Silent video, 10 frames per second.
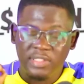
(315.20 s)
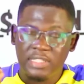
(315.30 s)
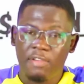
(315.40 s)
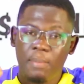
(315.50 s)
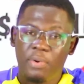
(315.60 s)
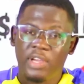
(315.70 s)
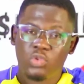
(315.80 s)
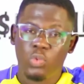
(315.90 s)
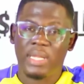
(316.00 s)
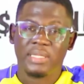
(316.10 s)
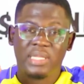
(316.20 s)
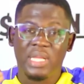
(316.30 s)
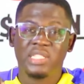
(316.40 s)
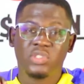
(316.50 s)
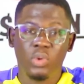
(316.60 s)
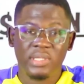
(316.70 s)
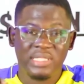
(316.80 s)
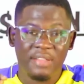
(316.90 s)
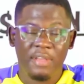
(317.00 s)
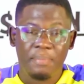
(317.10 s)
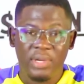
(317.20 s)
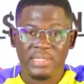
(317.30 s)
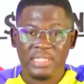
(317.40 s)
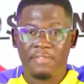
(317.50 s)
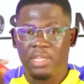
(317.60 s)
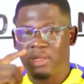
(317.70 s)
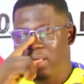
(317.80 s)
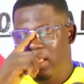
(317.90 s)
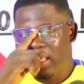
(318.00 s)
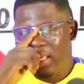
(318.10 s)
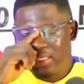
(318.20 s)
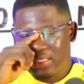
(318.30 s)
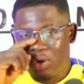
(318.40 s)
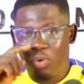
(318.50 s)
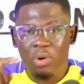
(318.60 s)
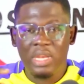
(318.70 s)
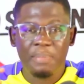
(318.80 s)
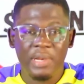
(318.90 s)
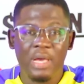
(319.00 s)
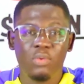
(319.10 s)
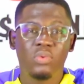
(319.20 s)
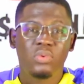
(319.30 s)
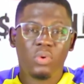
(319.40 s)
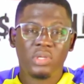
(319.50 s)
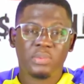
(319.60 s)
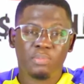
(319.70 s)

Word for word: 7.1. Tadic got 7.7. He is the only player who got